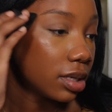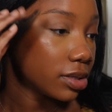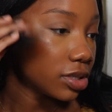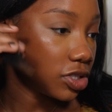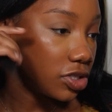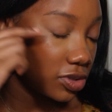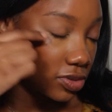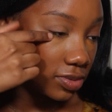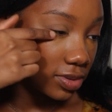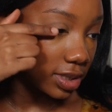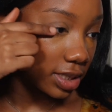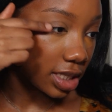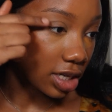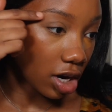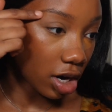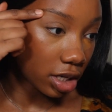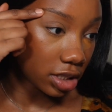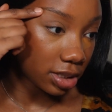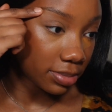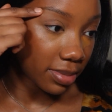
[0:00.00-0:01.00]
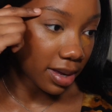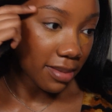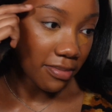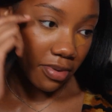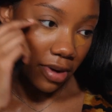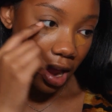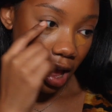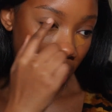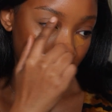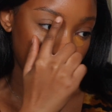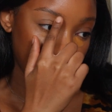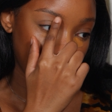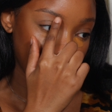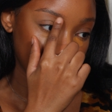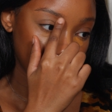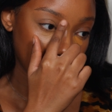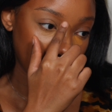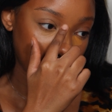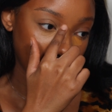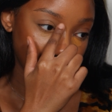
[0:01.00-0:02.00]
to the arch of my brow. I
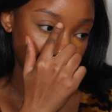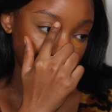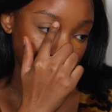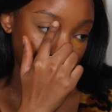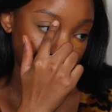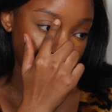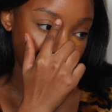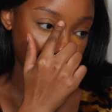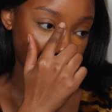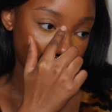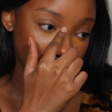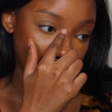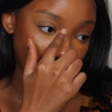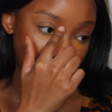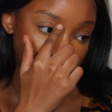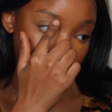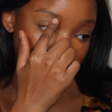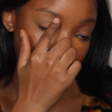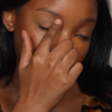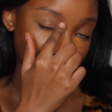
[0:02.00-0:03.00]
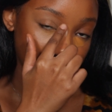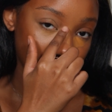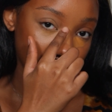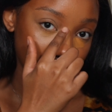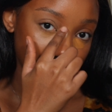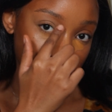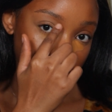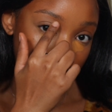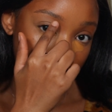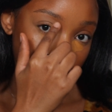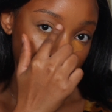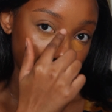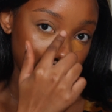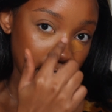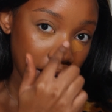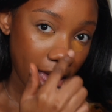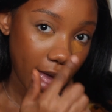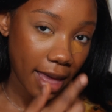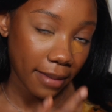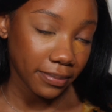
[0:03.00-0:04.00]
like to leave this space
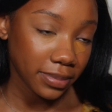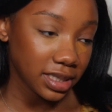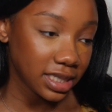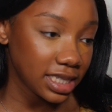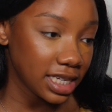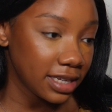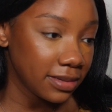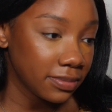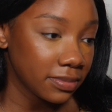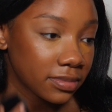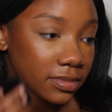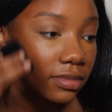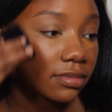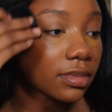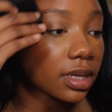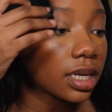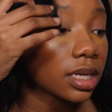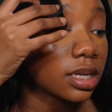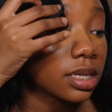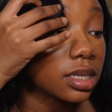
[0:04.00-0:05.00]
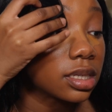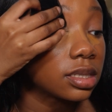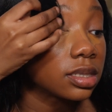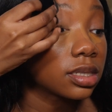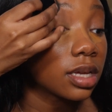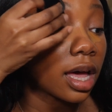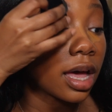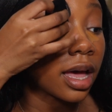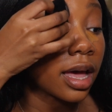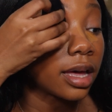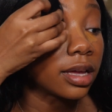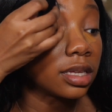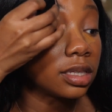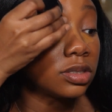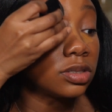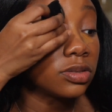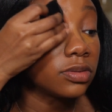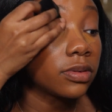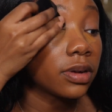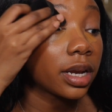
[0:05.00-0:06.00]
empty because I
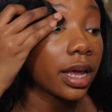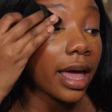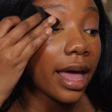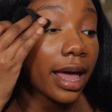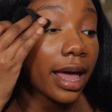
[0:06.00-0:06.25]
do want to